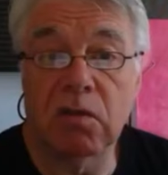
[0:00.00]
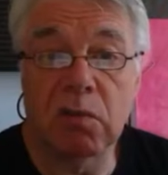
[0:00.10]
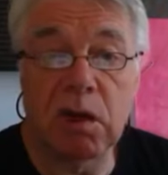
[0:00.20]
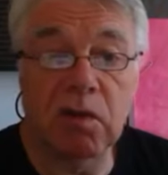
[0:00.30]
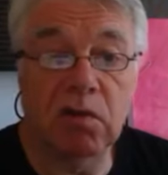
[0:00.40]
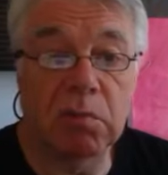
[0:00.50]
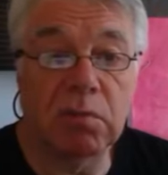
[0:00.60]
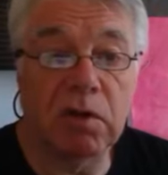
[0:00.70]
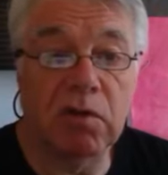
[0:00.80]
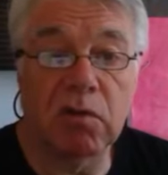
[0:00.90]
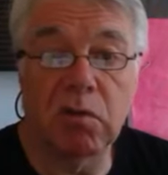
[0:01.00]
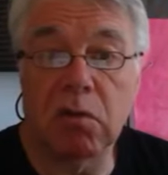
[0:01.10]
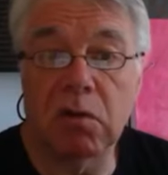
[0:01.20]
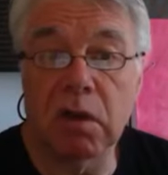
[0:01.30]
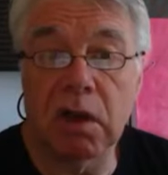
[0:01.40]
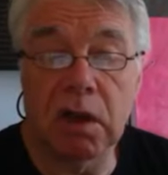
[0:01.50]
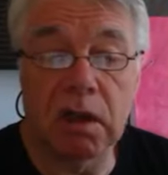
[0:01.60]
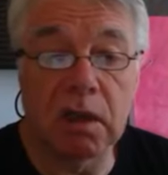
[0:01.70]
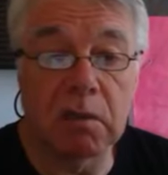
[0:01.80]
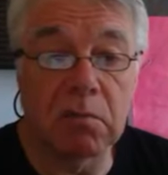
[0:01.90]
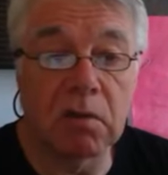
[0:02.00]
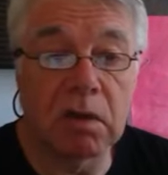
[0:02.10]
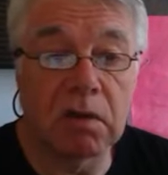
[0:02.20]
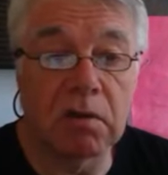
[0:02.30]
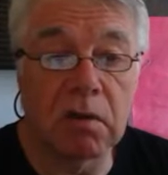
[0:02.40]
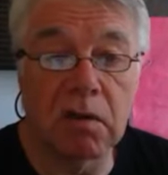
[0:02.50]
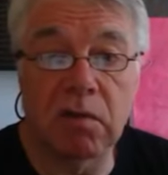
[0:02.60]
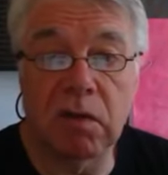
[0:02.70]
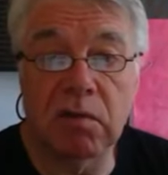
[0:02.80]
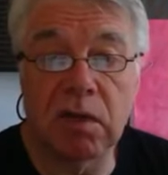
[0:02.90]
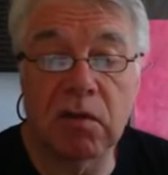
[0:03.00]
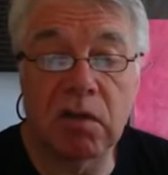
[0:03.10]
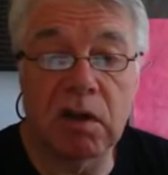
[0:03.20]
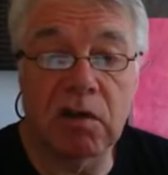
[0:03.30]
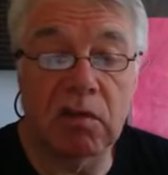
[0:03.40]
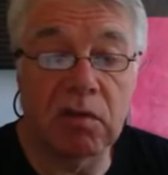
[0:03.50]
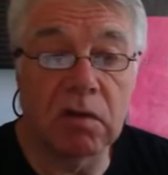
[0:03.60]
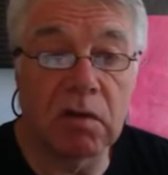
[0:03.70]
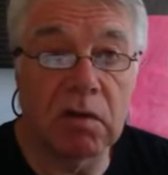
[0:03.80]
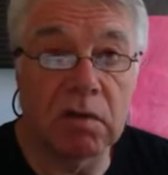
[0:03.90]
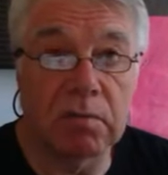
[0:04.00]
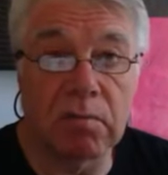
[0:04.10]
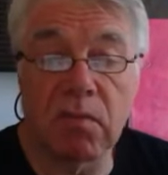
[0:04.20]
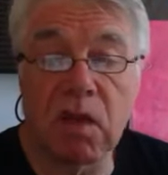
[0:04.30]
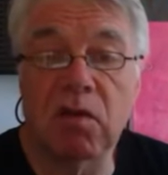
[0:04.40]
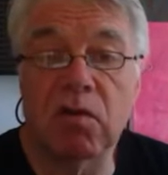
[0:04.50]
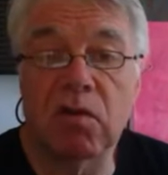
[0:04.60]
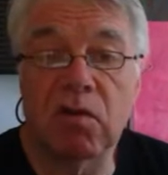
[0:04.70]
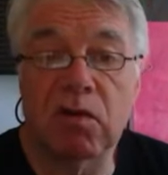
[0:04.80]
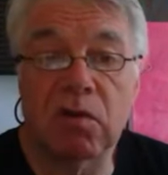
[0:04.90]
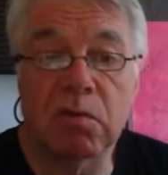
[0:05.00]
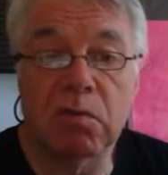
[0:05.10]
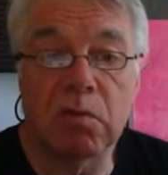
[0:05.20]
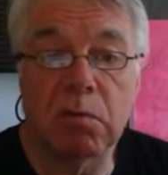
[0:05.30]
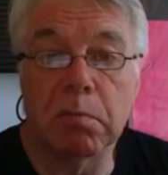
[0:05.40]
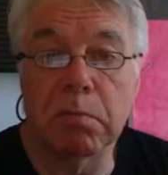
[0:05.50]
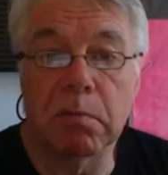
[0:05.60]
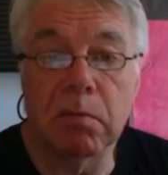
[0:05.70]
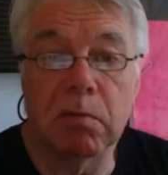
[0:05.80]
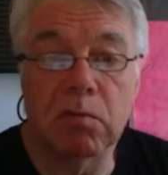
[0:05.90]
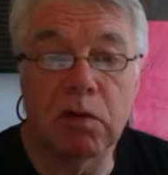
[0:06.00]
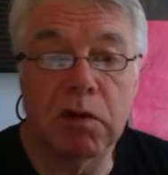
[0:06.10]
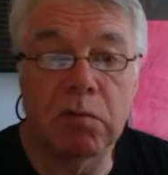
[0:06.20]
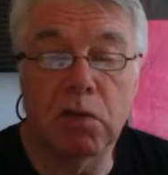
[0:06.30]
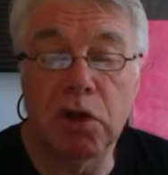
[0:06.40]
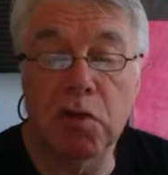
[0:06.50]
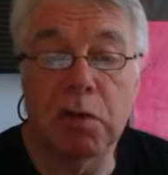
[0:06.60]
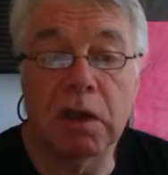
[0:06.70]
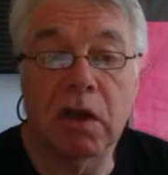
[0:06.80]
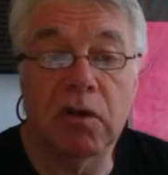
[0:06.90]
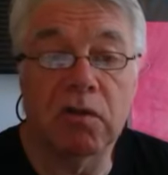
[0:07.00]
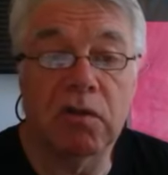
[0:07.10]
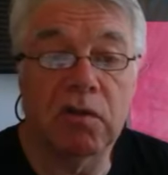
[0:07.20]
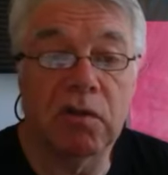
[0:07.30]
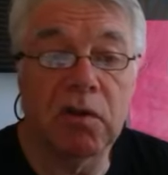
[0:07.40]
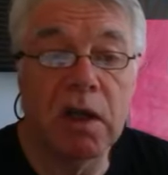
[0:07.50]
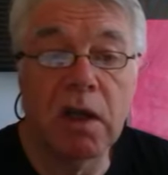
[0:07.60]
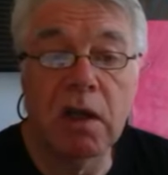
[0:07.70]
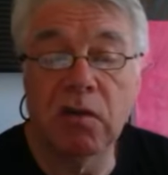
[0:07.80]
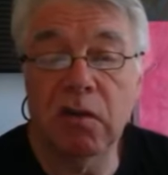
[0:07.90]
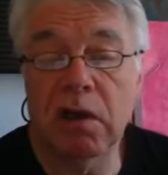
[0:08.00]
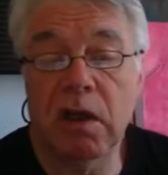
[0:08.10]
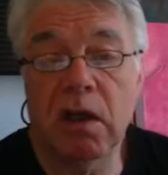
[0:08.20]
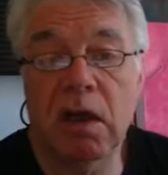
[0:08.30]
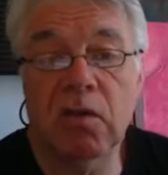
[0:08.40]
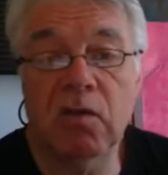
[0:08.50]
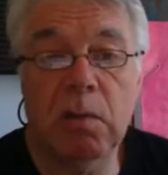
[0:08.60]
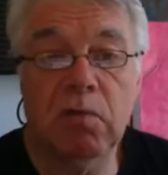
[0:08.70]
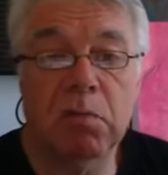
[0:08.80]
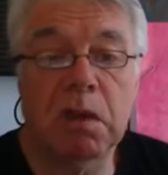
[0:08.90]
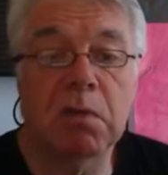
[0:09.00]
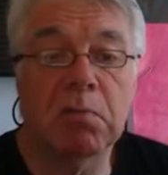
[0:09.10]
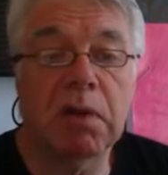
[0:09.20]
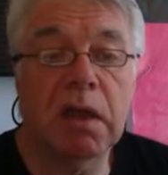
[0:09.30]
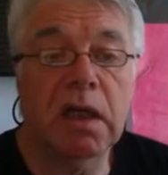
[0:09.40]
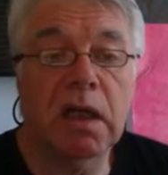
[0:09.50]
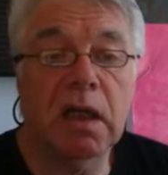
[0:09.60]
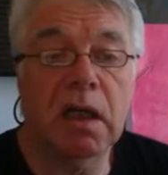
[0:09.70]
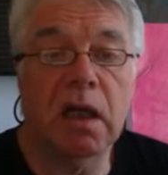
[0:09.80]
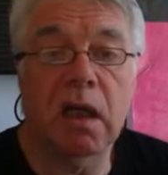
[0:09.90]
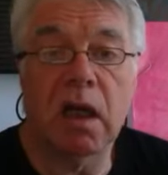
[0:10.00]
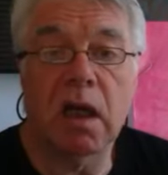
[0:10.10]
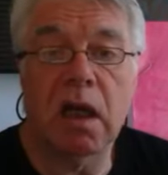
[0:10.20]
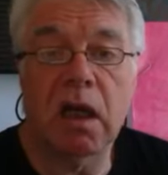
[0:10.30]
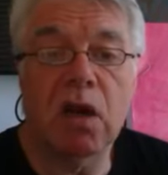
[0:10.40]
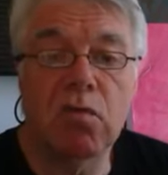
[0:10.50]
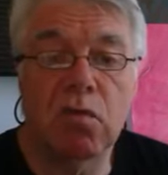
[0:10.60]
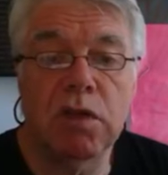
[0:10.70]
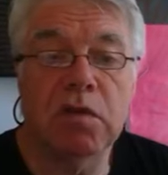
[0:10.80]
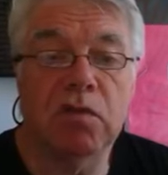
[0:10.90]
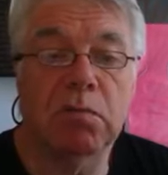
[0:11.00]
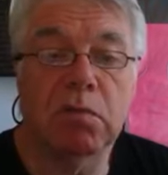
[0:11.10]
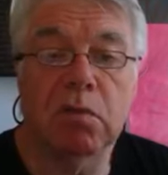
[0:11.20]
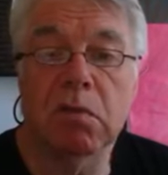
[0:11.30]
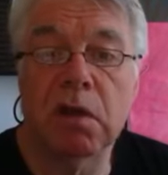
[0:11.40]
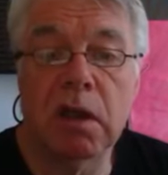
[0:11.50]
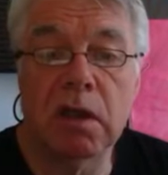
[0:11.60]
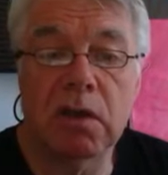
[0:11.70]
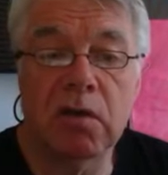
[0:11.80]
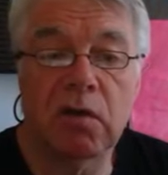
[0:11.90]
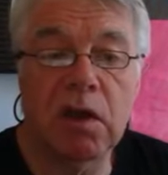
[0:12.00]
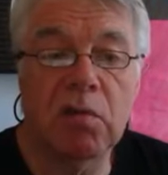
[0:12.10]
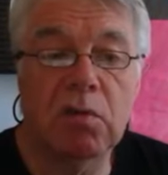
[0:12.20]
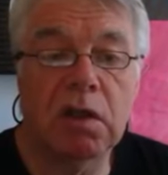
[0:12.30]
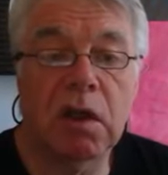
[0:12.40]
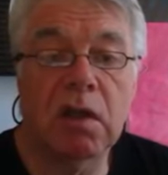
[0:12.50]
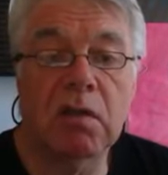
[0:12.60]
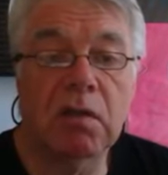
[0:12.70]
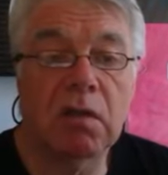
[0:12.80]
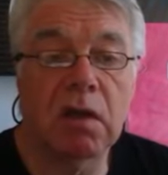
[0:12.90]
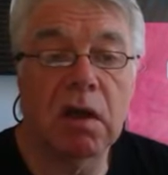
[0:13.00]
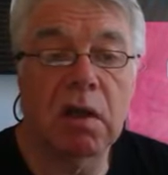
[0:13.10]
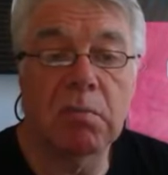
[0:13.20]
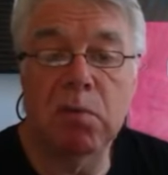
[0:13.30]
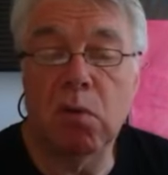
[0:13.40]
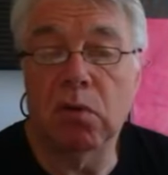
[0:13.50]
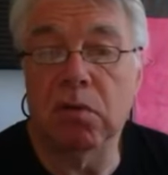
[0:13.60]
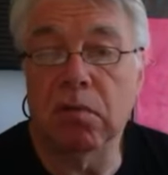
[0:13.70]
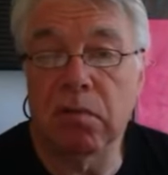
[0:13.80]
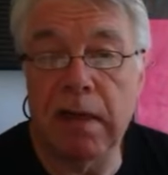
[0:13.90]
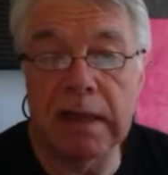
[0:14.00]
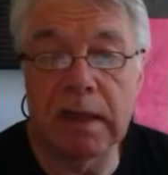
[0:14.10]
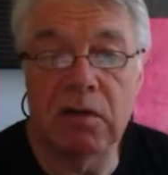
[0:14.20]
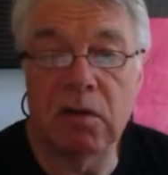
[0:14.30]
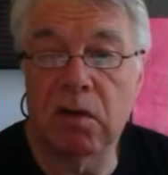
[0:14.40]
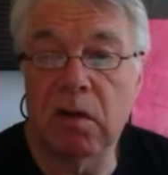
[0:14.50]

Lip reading: to ease the pressure on the DVSA's system for renewing licenses. So it seems to me completely unreasonable that this equally important and valid